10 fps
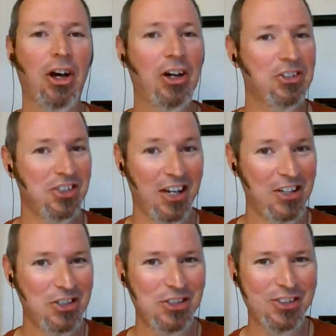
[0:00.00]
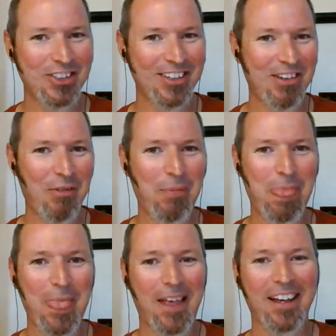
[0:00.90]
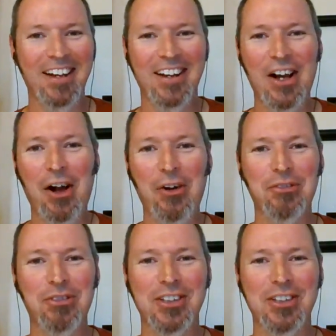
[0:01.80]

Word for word: a taste of the